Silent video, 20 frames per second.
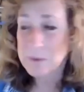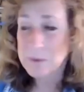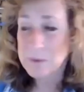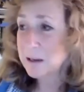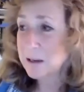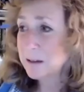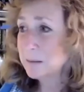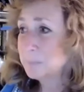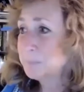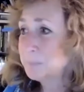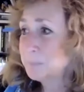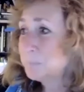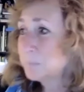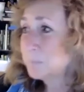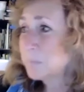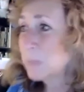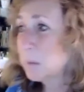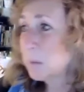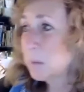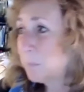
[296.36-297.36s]
um,
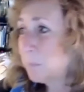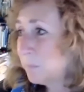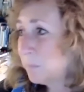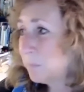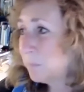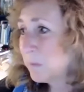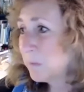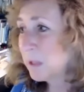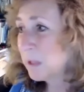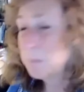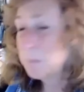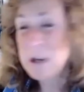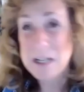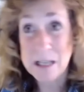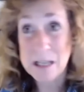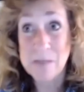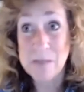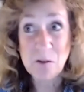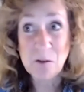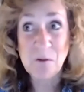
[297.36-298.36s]
they might
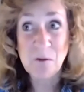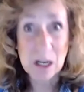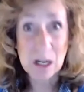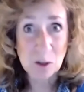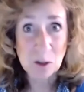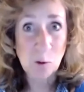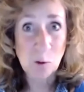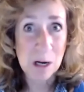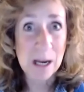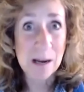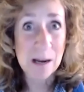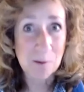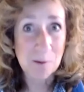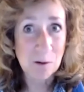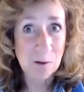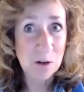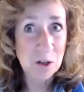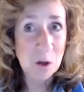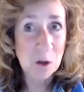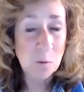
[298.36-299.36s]
have a fatwa out
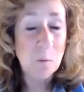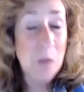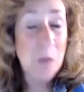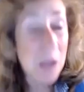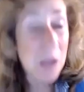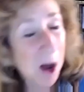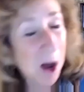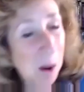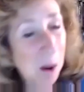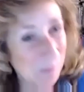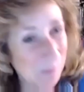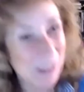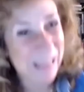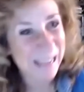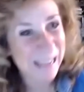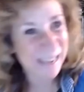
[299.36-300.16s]
on you. Um, I